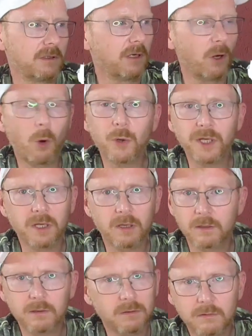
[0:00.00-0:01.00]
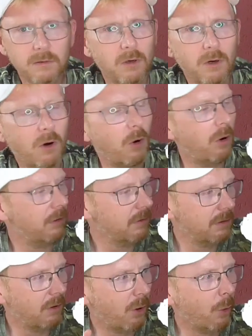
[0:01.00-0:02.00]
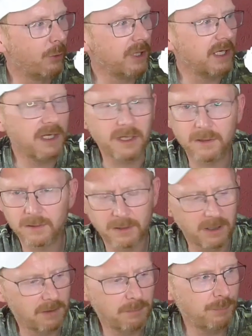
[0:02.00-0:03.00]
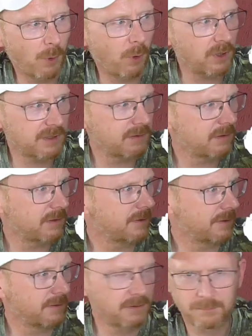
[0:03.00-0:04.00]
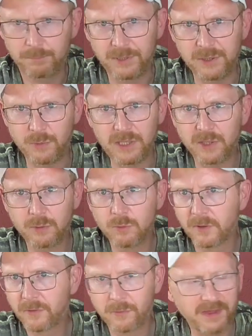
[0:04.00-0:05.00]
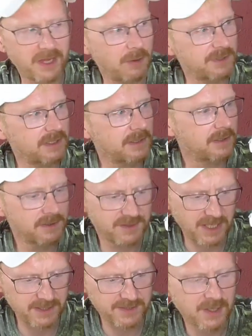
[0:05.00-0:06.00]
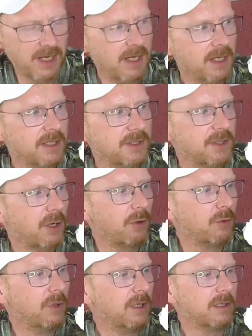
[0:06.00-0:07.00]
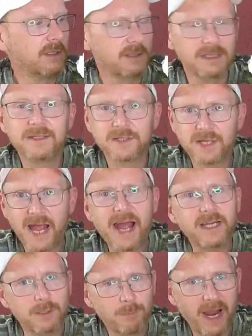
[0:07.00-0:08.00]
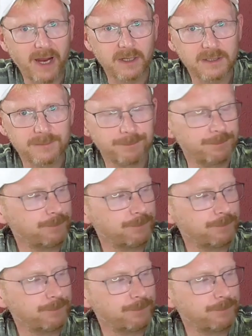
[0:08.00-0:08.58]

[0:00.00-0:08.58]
Lei only bought between 2,000 or 3,000 sets, so this is hand-packed,